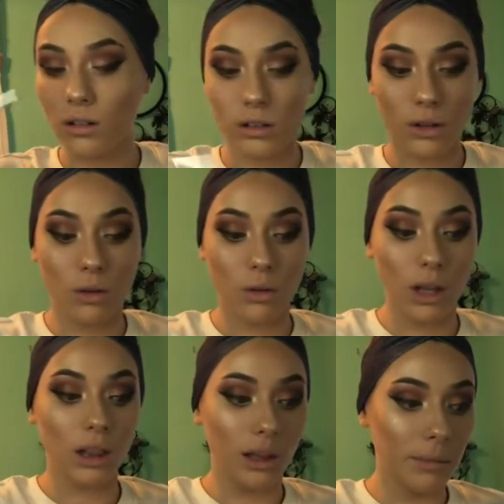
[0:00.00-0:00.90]
So
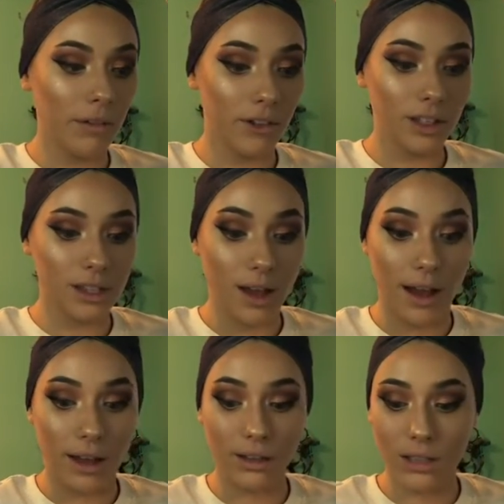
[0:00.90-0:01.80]
let me fix
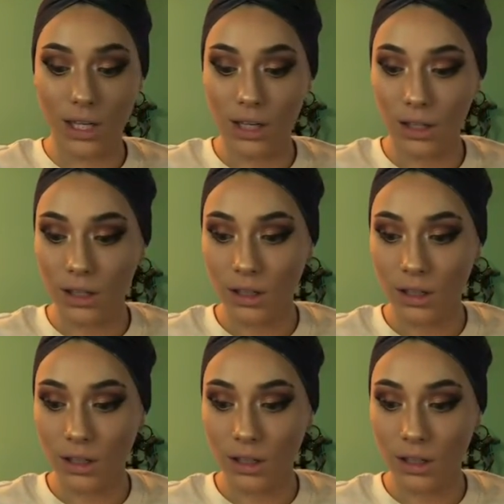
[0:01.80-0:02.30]
that.